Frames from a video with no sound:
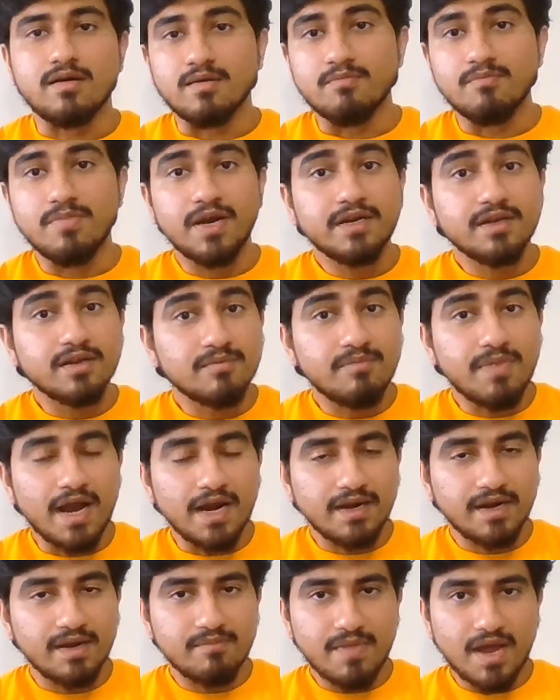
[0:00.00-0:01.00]
better
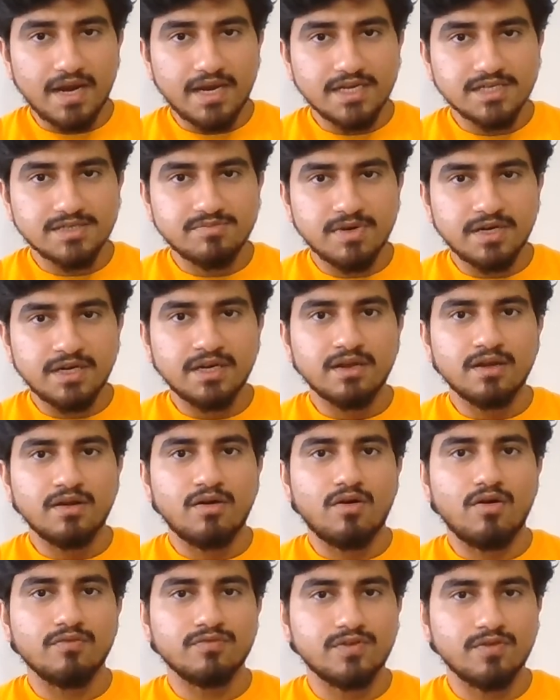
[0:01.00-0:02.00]
battery management
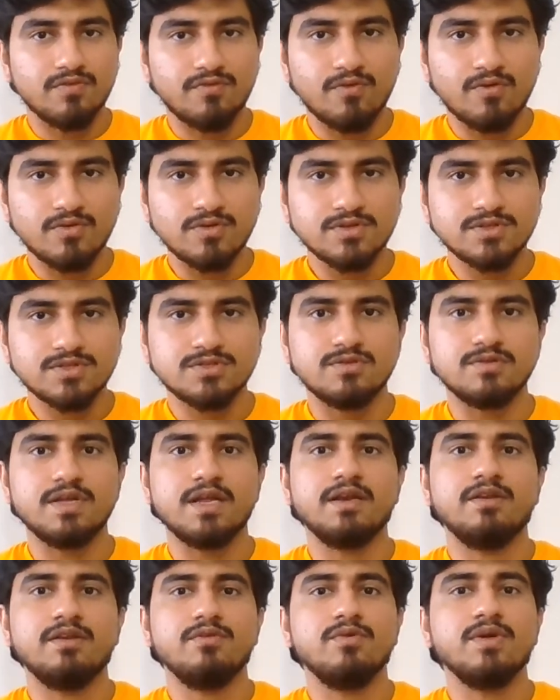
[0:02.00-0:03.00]
of the phone so
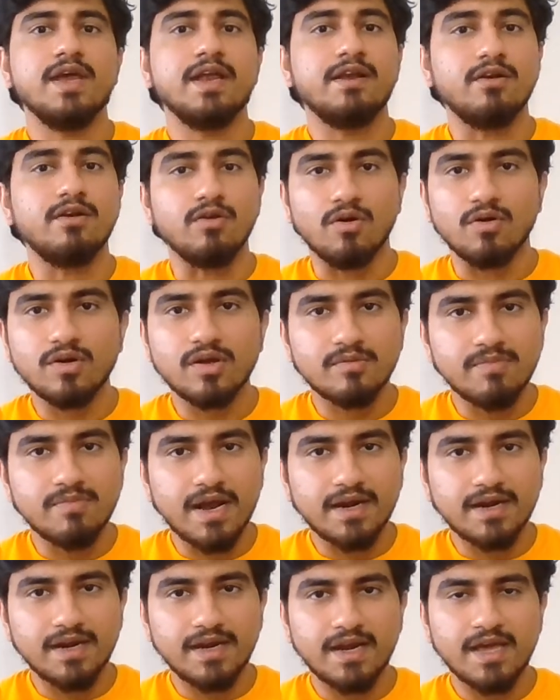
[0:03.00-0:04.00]
that you get longer
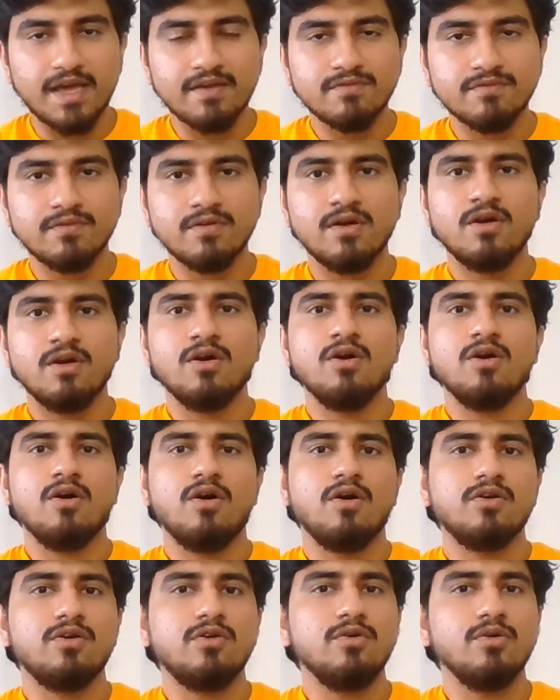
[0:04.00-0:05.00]
battery life,
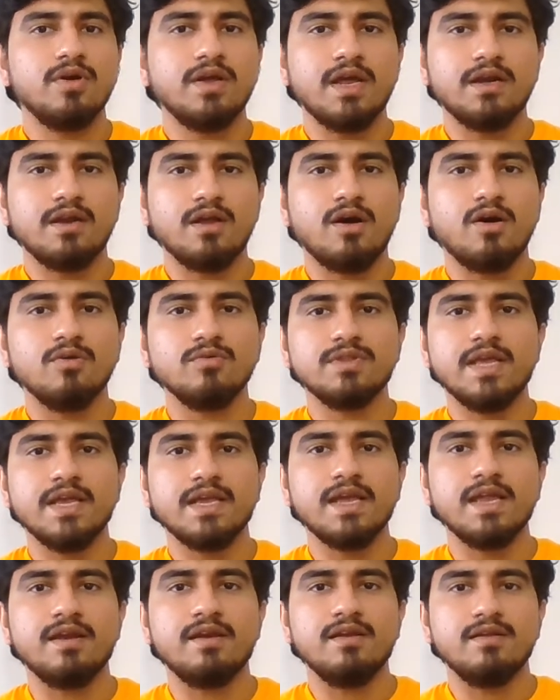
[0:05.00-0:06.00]
or look at how they
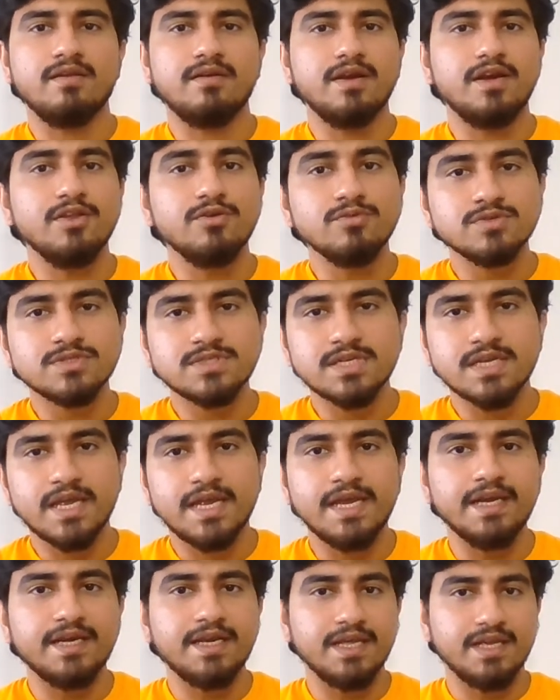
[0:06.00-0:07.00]
can reduce
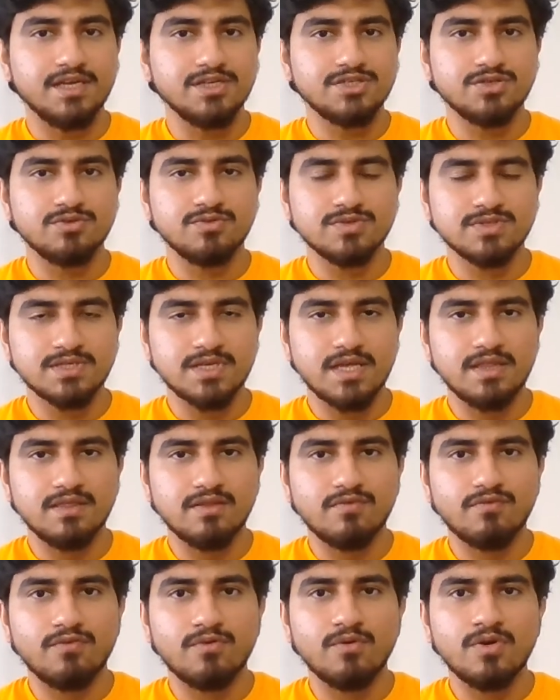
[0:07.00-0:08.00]
heating issues in
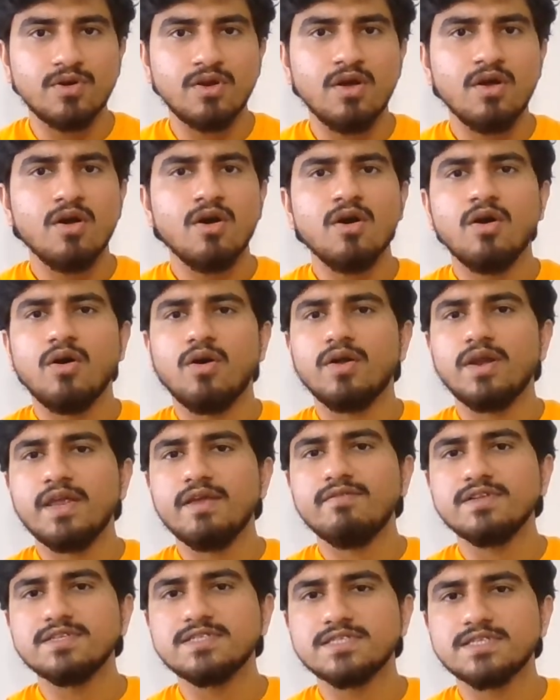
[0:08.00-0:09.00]
the phone, or
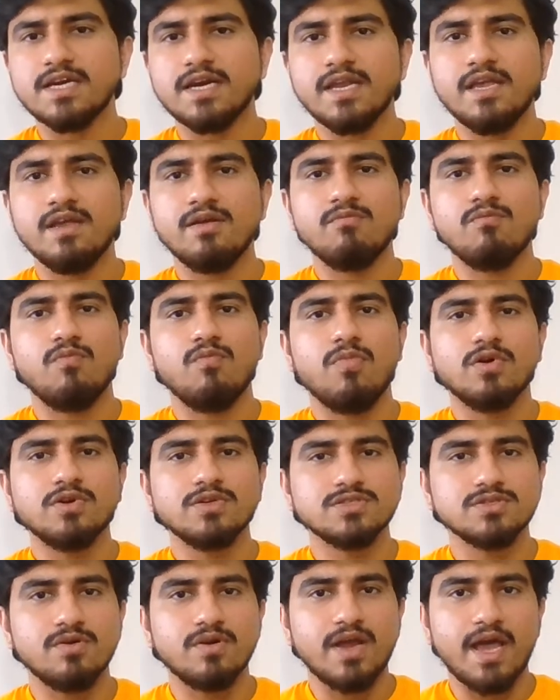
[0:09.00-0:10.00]
even study what
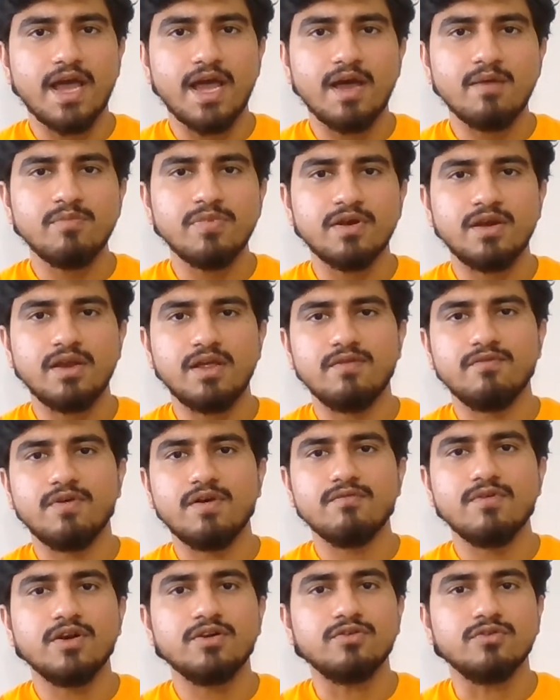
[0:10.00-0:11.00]
is going to happen if I
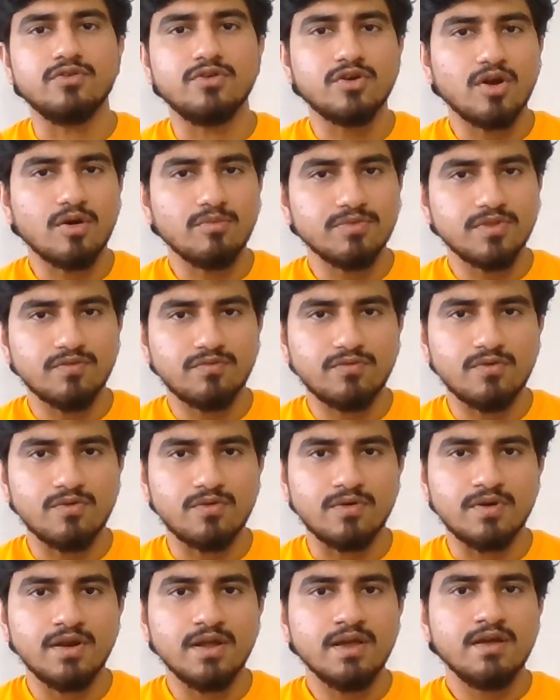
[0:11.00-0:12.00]
were to drop the
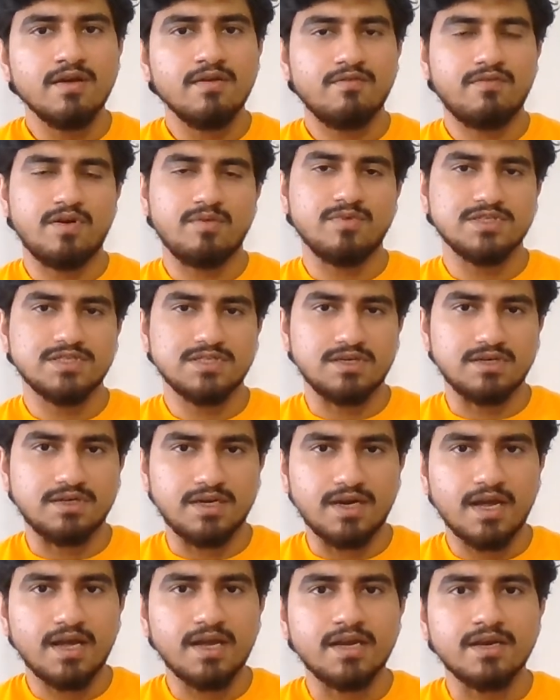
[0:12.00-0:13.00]
phone from a
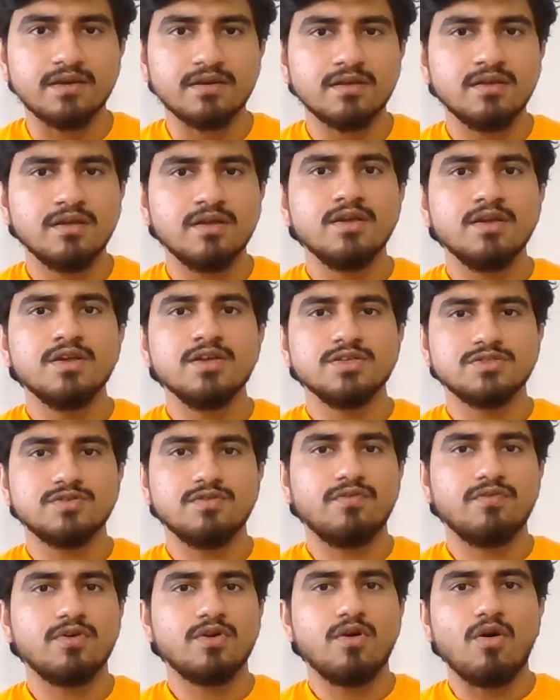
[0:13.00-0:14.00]
certain height.
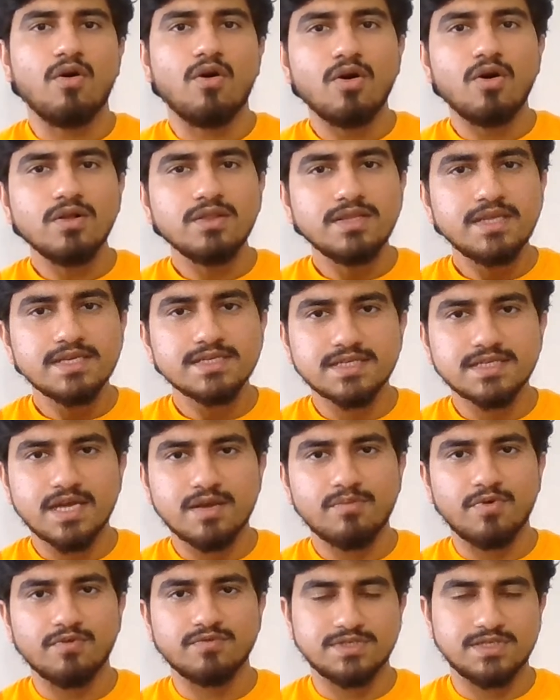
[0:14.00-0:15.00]
So for all these
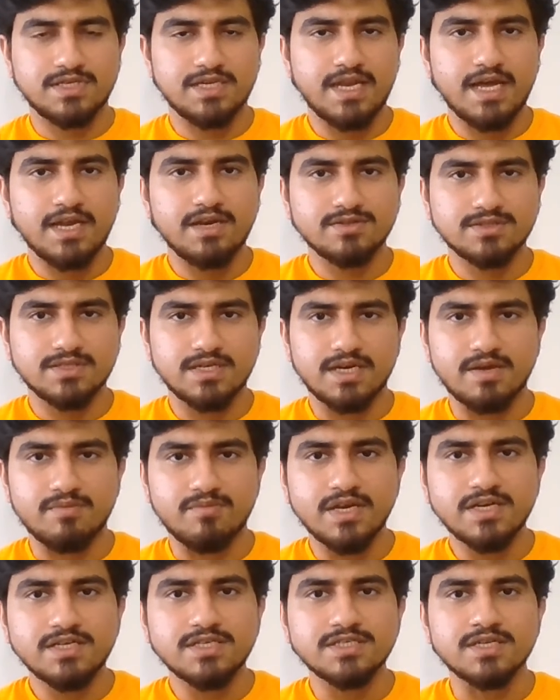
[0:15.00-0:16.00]
type of scenarios that I
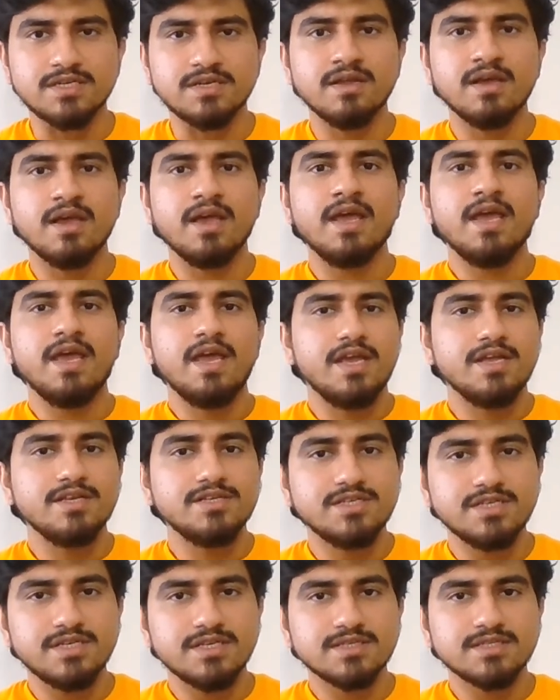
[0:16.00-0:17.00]
mentioned,
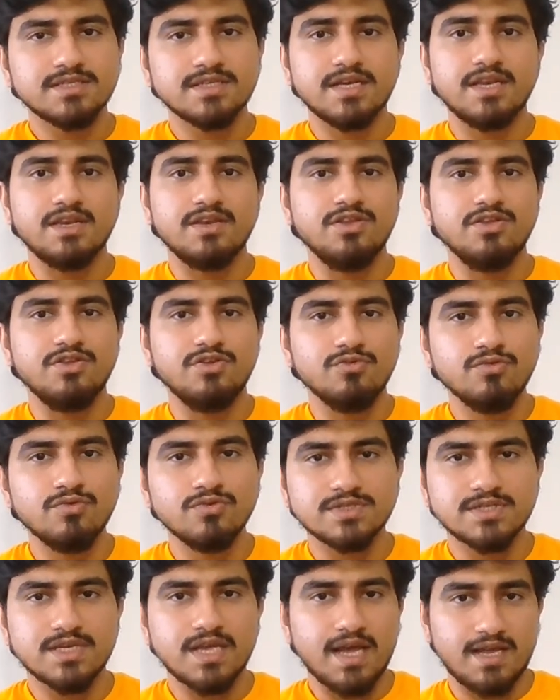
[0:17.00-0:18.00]
engineers can
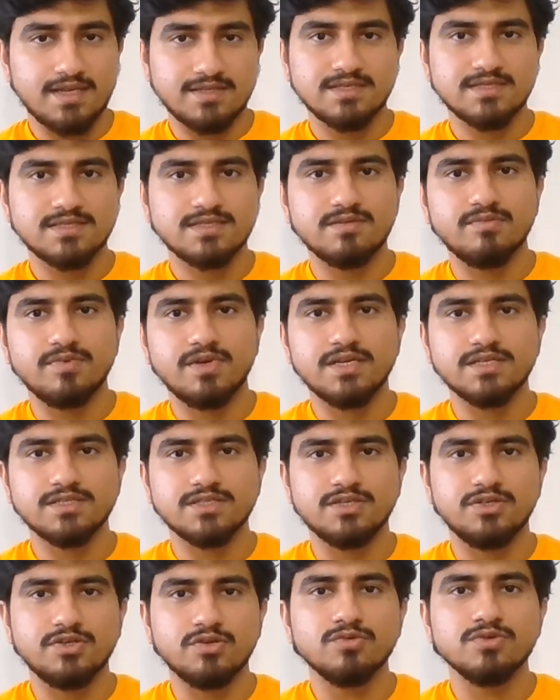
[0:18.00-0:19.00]
use ANSYS
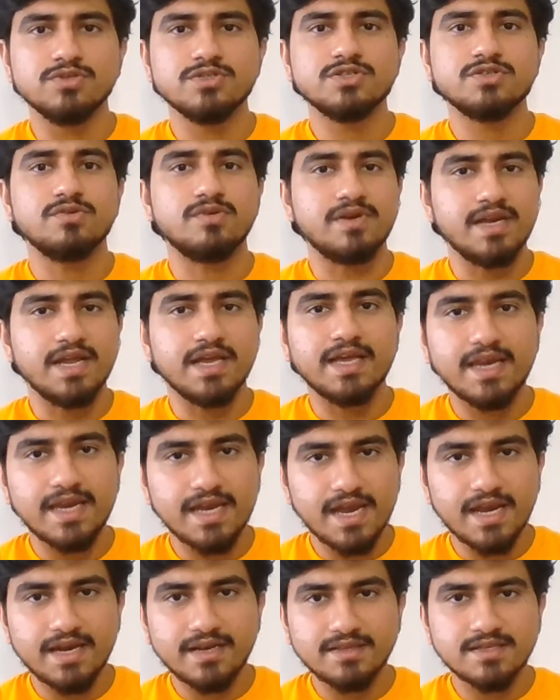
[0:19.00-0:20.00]
simulation tools to
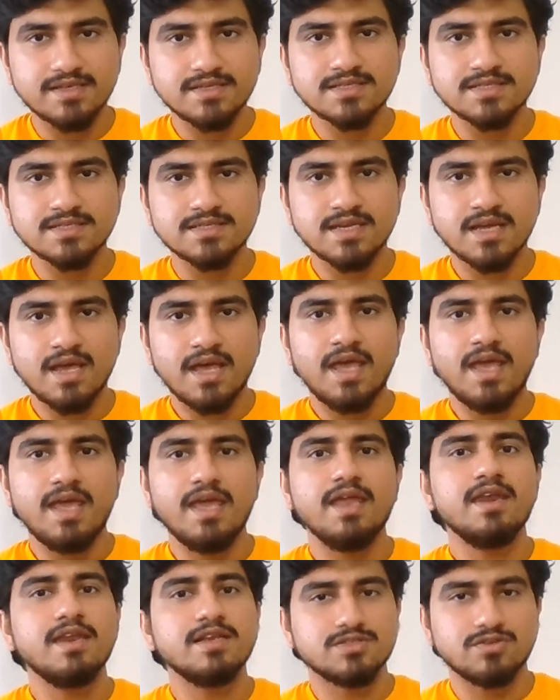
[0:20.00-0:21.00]
recreate this
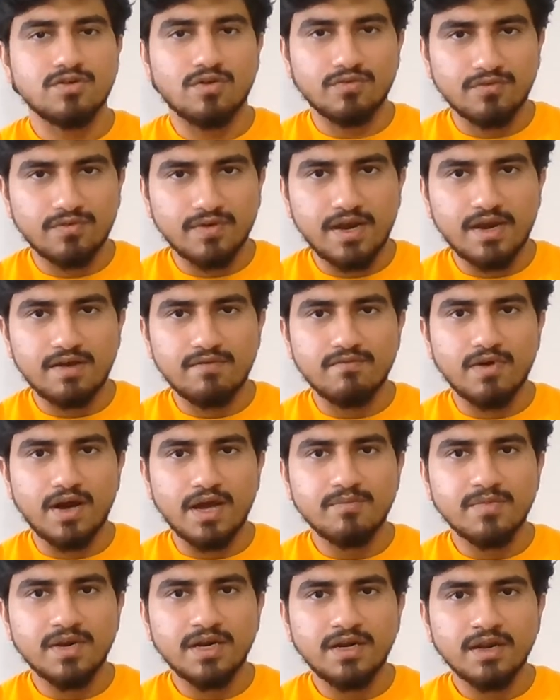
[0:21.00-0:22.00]
in a software
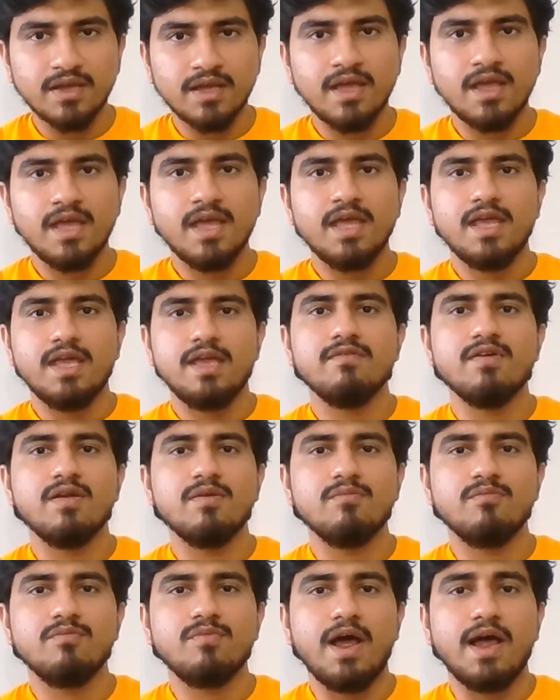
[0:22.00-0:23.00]
environment,
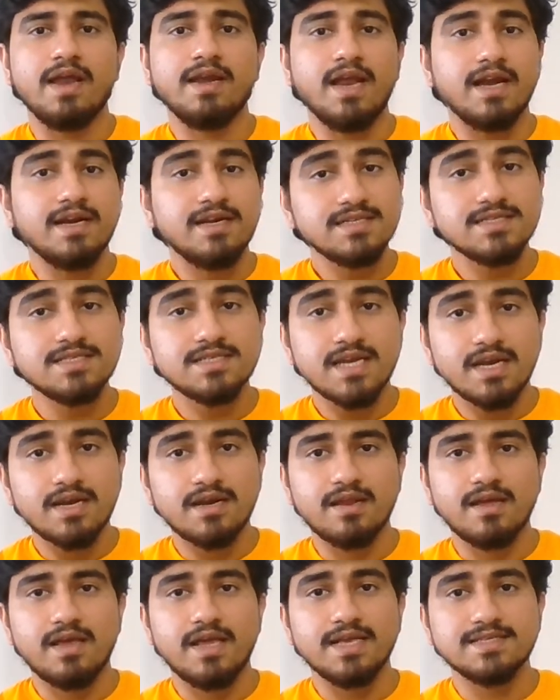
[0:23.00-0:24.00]
even and
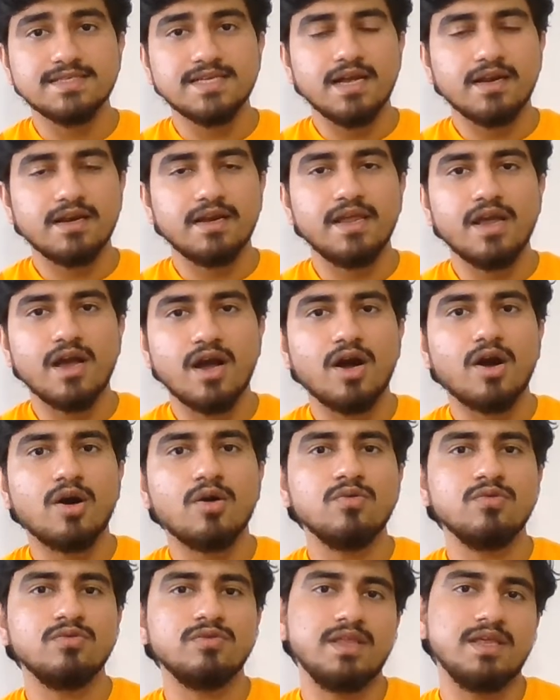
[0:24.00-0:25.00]
understand exactly
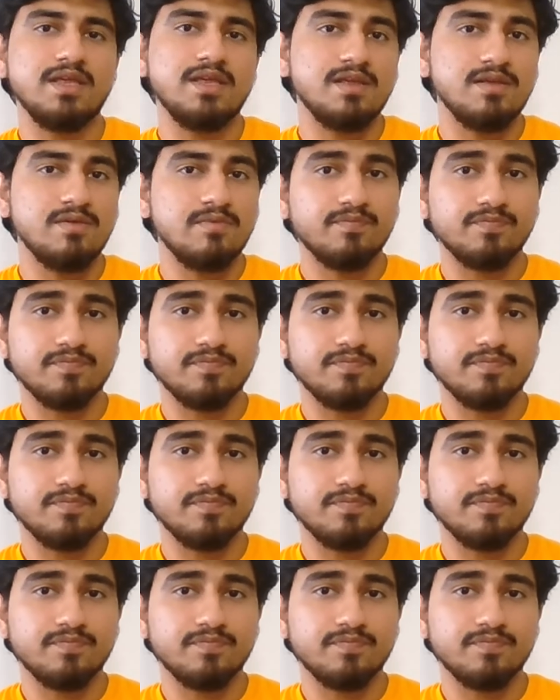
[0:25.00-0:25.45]
how the